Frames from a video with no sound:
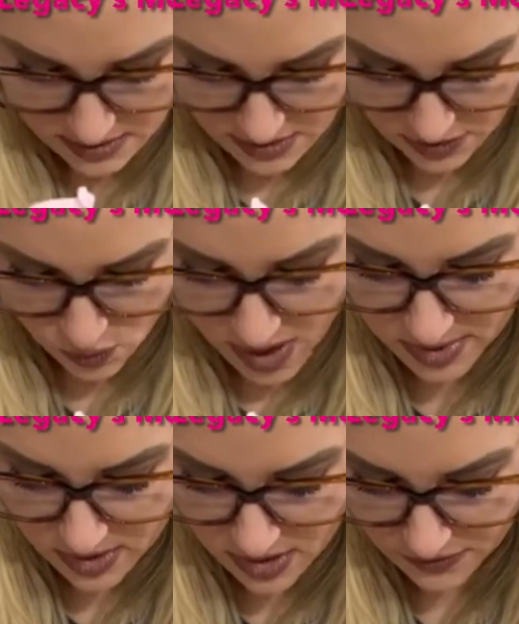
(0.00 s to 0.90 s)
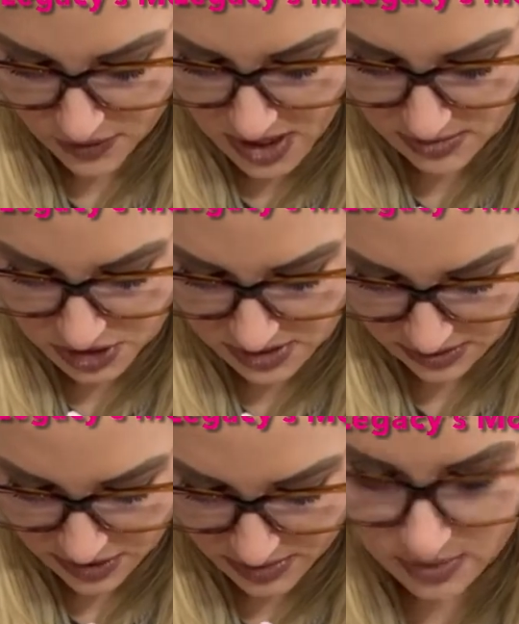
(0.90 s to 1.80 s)
wipe it off, grab just a
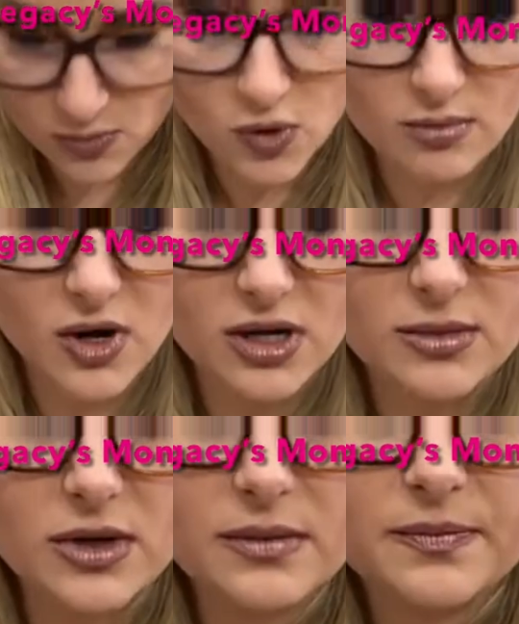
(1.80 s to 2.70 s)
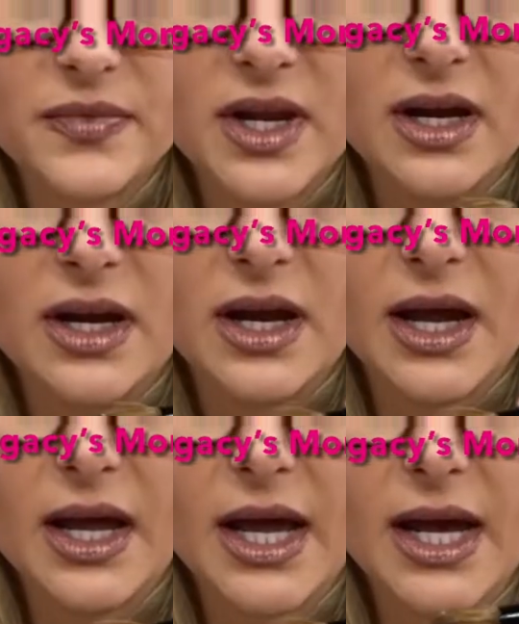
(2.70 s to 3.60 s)
little bit more monomer,
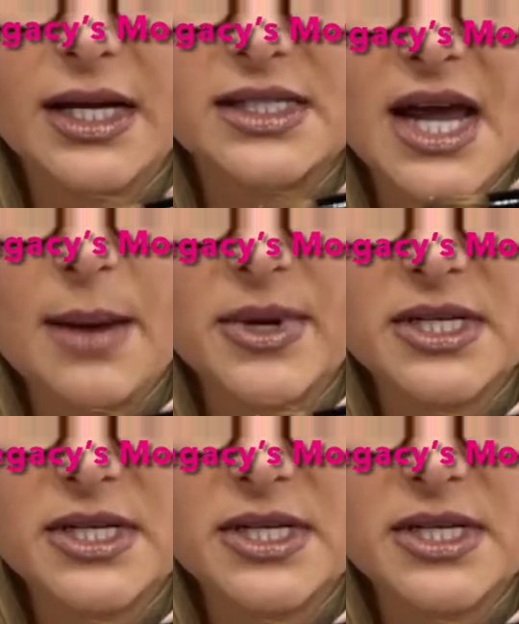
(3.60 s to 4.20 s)
and tap it